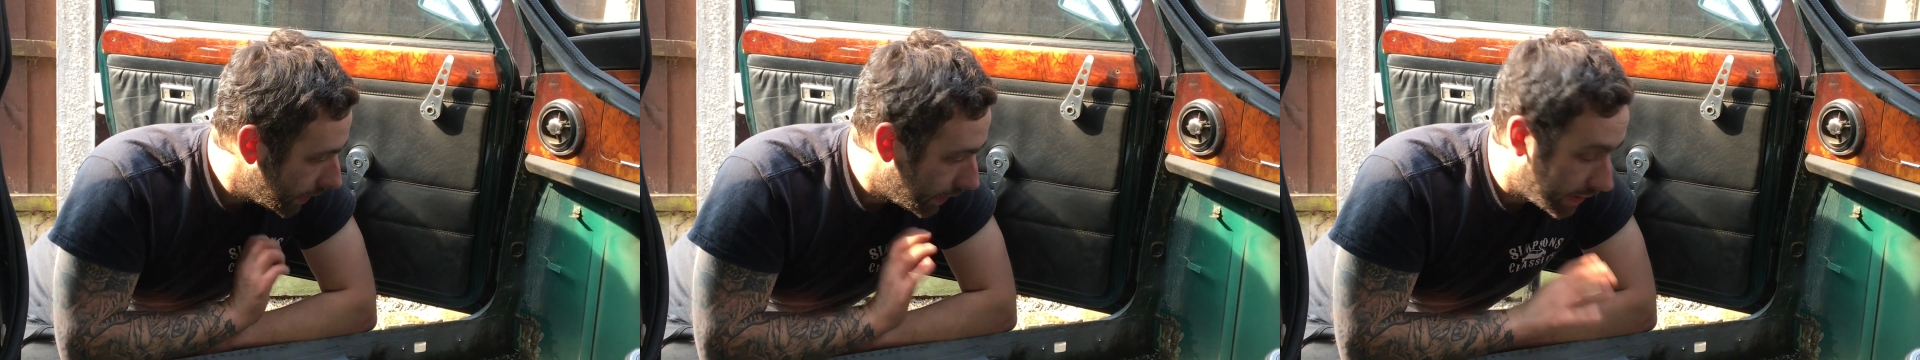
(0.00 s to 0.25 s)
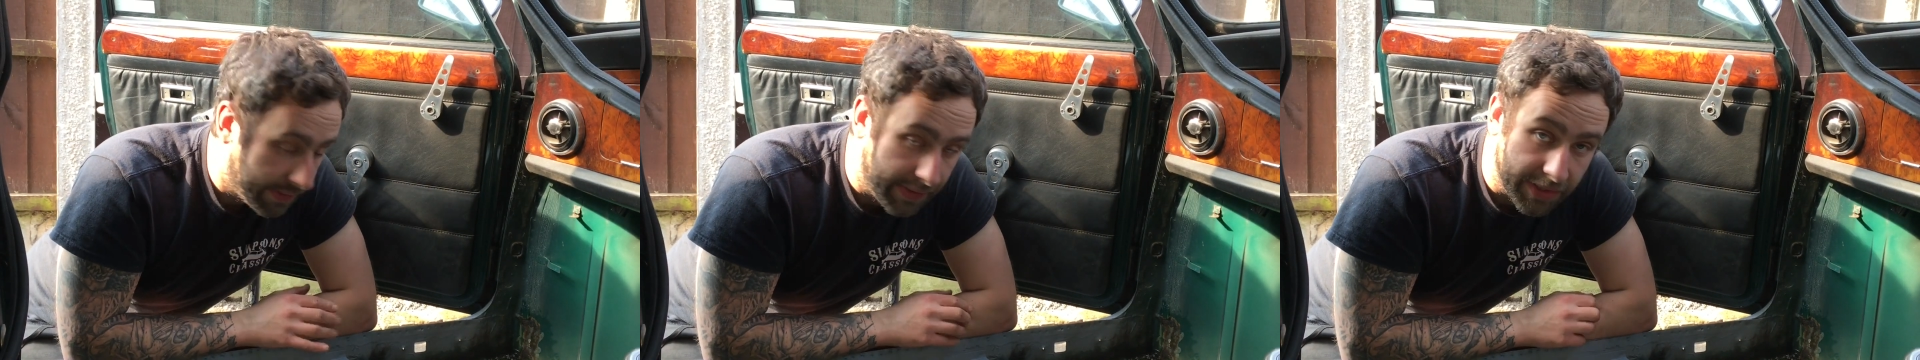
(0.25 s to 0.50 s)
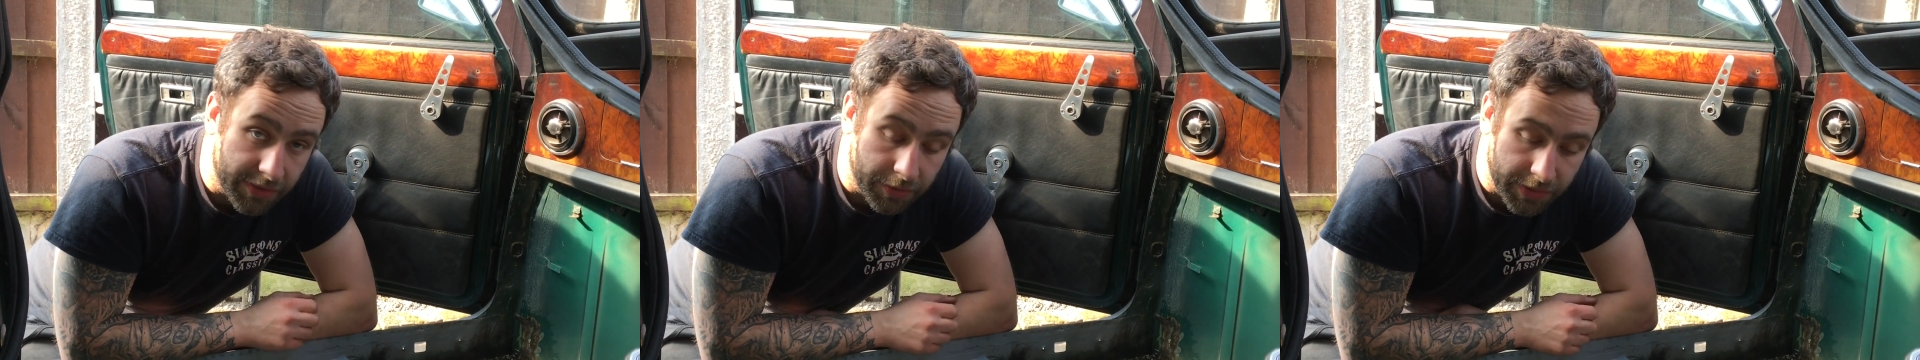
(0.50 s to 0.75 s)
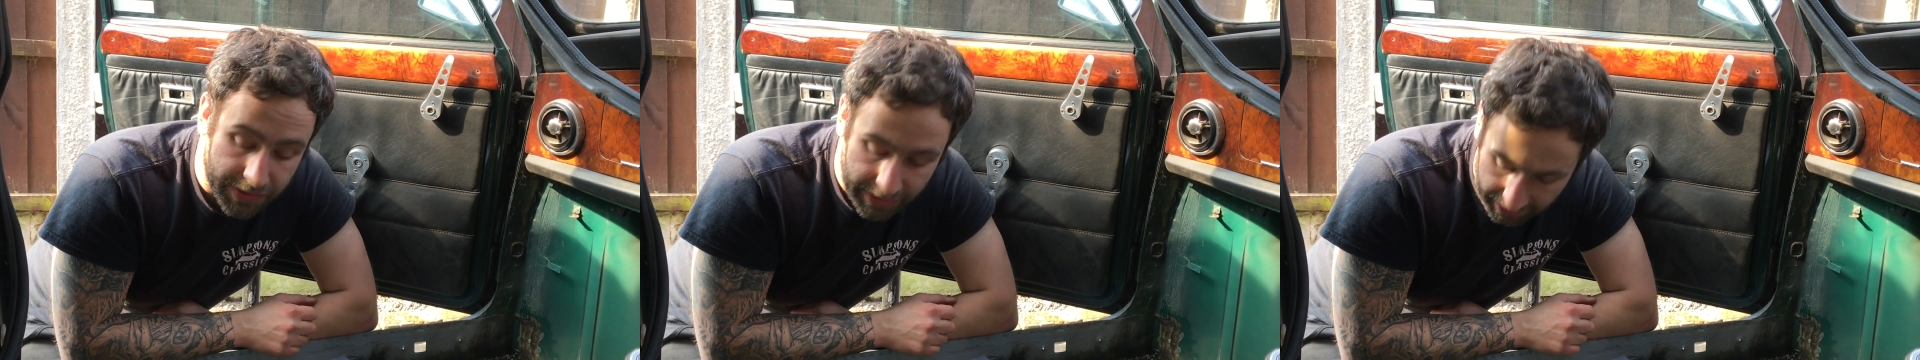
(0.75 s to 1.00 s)
Leave that to do
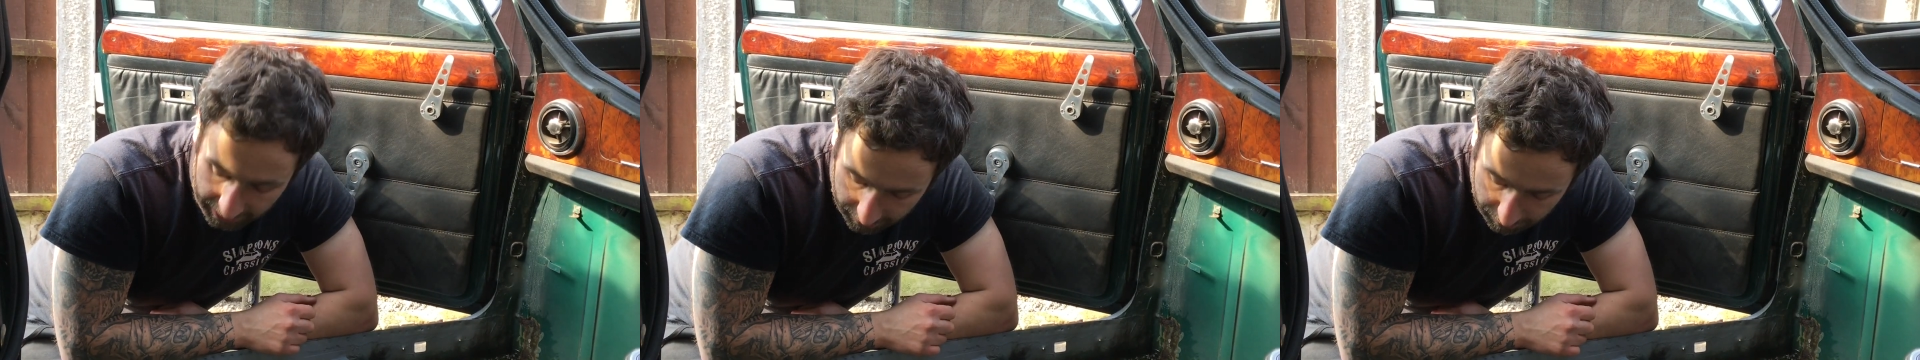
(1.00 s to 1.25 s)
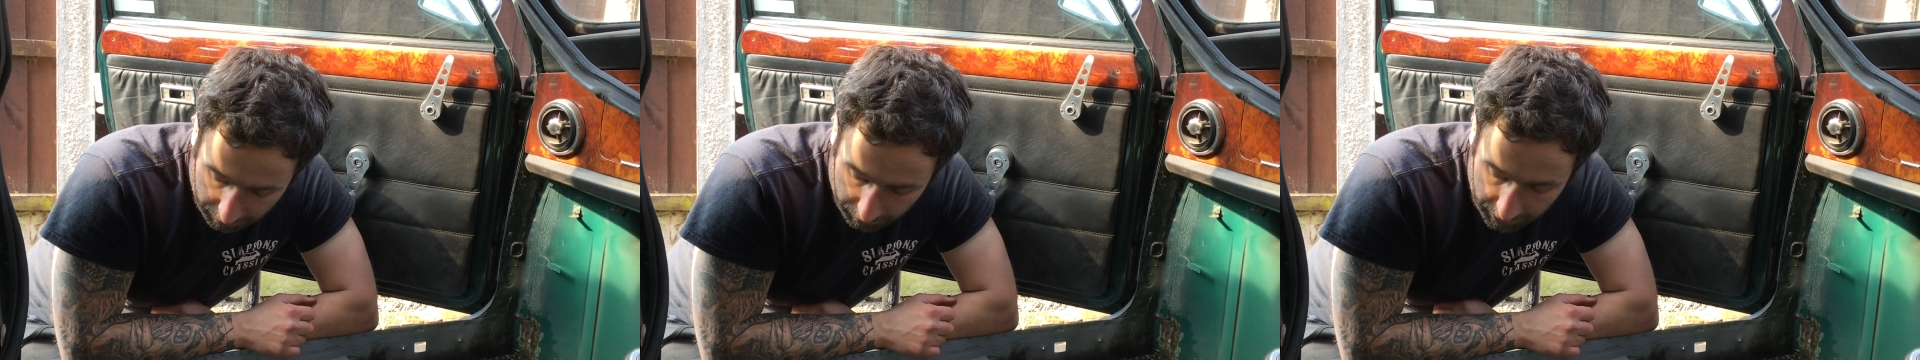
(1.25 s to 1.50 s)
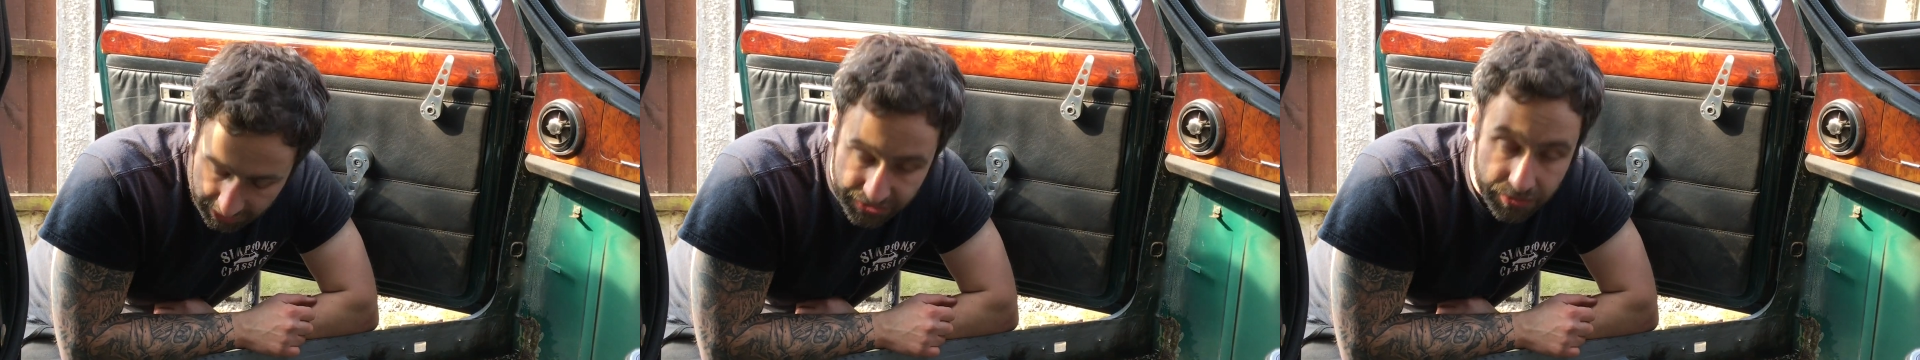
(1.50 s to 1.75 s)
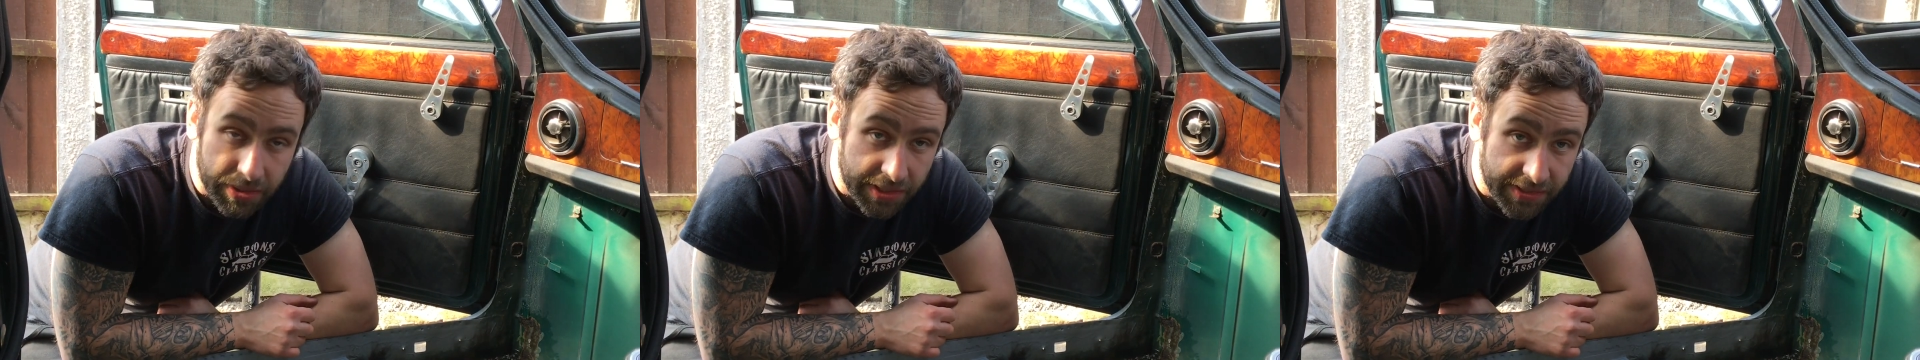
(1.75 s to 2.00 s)
its thing, but while it's
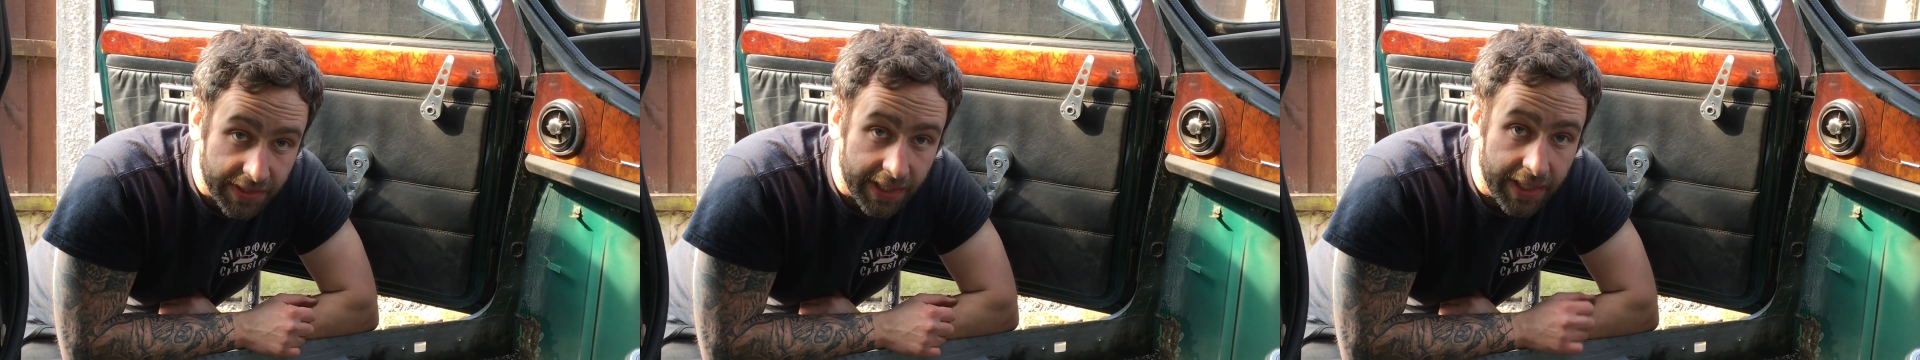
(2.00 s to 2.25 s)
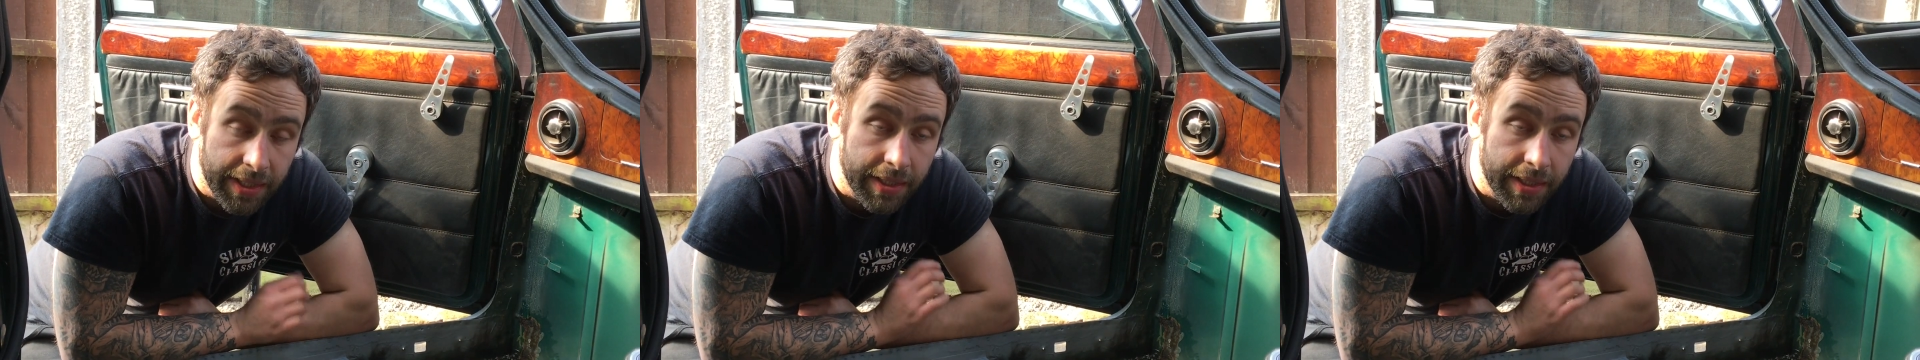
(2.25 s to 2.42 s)
doing its thing,